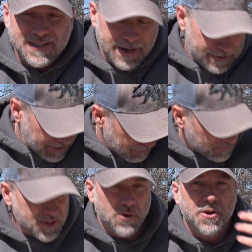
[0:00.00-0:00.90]
stands.
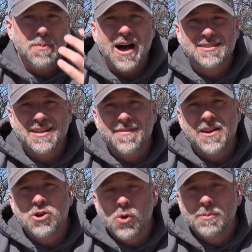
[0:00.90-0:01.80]
So the pot stand that
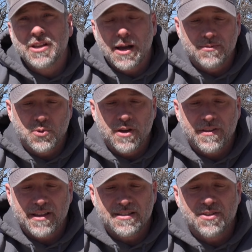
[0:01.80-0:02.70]
it normally comes
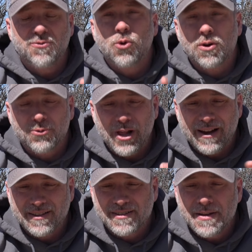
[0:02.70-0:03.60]
with is the
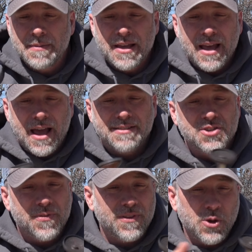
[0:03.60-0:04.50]
4Flex. And
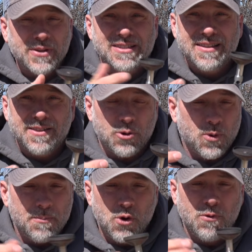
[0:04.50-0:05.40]
so you can see that they're
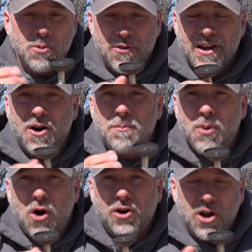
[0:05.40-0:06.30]
removable. They aren't
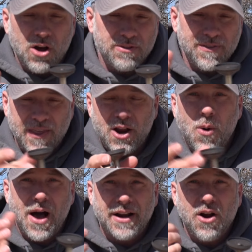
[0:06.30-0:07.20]
part of it. They go
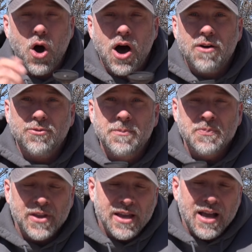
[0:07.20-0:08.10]
on and off.
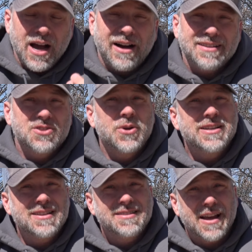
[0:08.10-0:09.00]
Uh, so it
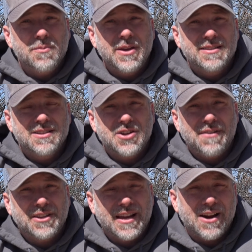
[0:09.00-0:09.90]
is a second piece that you
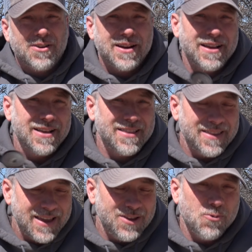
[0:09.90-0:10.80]
have to carry
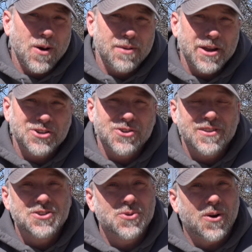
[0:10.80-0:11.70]
that you want to make sure
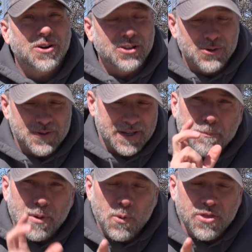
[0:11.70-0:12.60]
that you aren't losing.
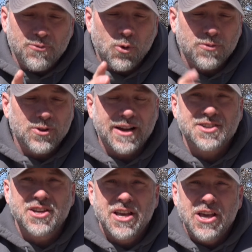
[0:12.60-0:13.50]
But with the
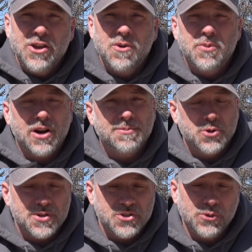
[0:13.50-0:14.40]
4Flex, you can put up to
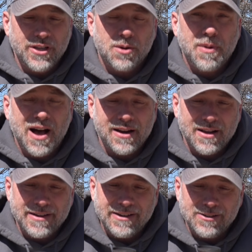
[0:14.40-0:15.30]
a 2 liter pot
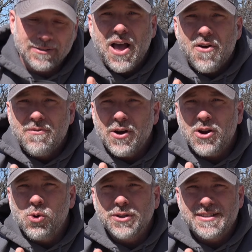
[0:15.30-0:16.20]
on here. Very
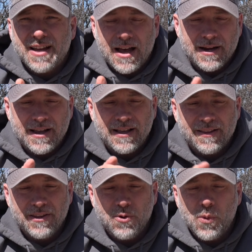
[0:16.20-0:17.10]
cool design.
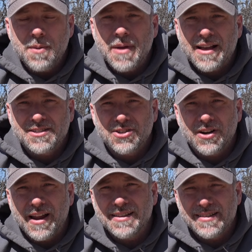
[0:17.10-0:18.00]
The
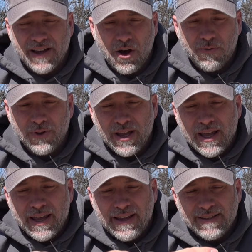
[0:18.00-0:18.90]
Windmaster itself
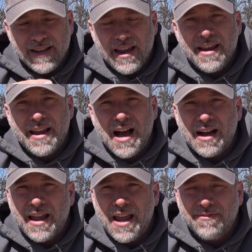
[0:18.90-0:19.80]
is a
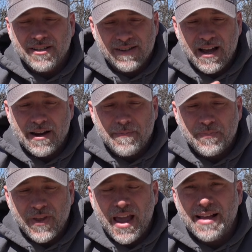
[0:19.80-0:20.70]
concave design
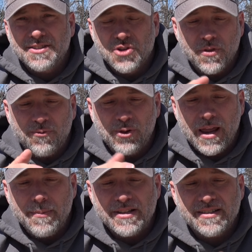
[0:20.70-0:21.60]
and so the
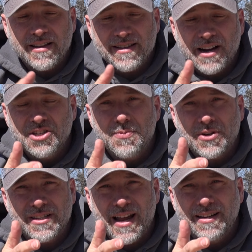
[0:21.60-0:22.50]
flame is, is actually
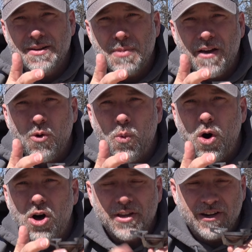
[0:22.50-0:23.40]
protected by the
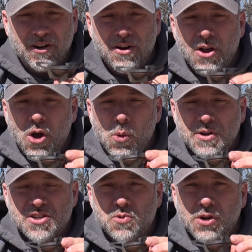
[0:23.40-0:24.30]
wall here
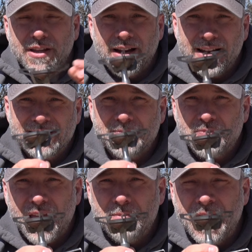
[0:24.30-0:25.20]
which is really nice
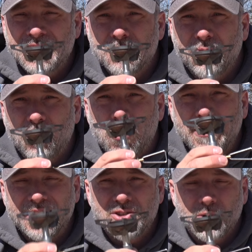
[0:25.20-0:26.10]
and makes it perform
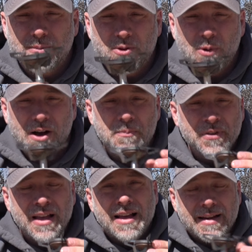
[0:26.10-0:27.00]
extremely well.
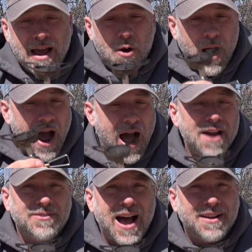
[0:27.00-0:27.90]
Now,
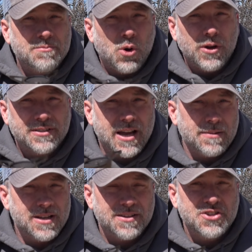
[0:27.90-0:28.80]
I've gotten boil
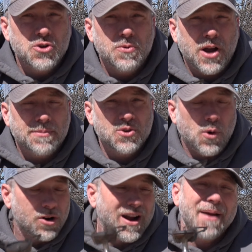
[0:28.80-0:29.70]
times on two cups of
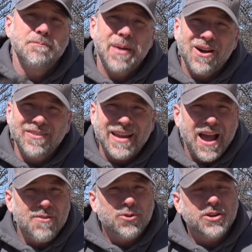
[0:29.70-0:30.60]
water. I barely
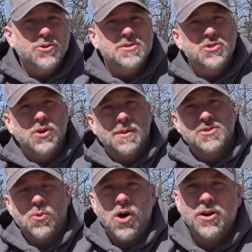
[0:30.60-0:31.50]
ever use two cups
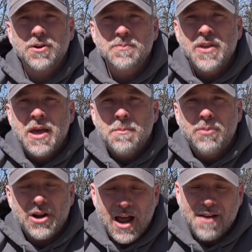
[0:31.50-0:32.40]
of water,
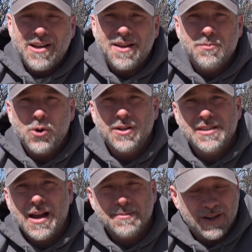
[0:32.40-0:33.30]
but I've gotten boil
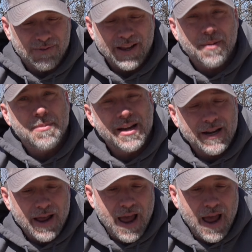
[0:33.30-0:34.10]
times of like a minute and a